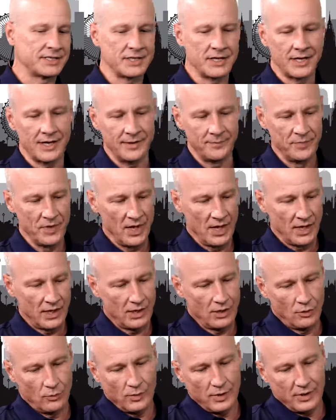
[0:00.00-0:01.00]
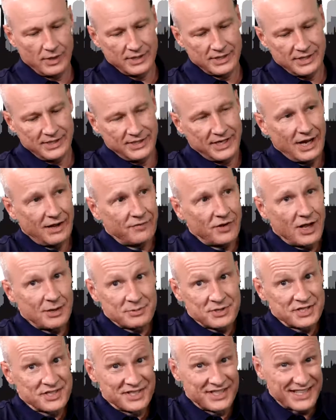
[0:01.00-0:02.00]

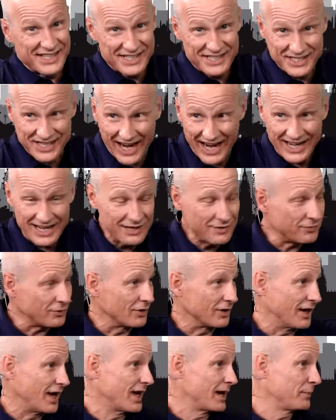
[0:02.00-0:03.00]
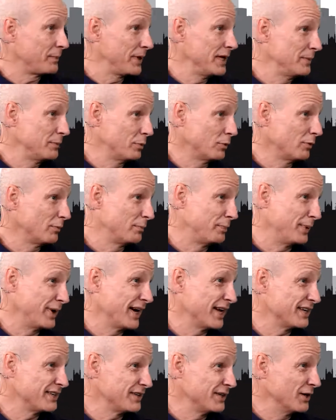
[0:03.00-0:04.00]
DevOps is exciting for a lot of people,
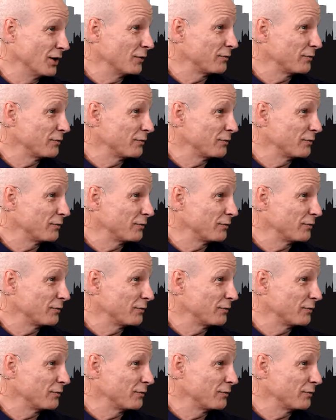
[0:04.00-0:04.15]
but,